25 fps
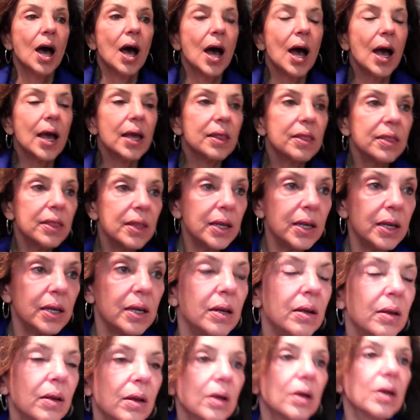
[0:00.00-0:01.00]
I
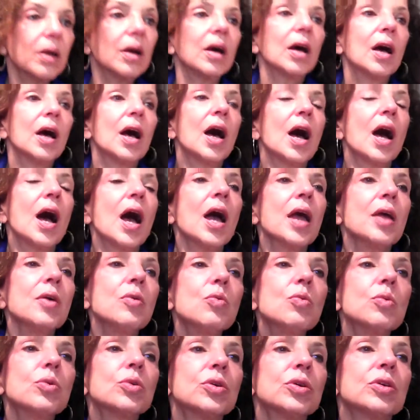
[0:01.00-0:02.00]
think I
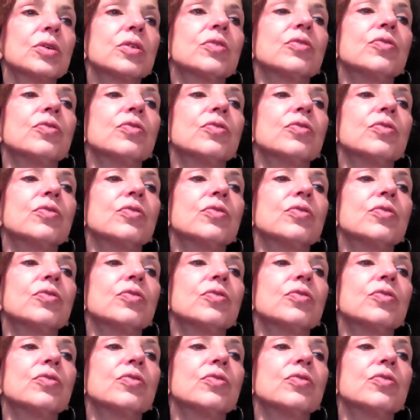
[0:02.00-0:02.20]
worked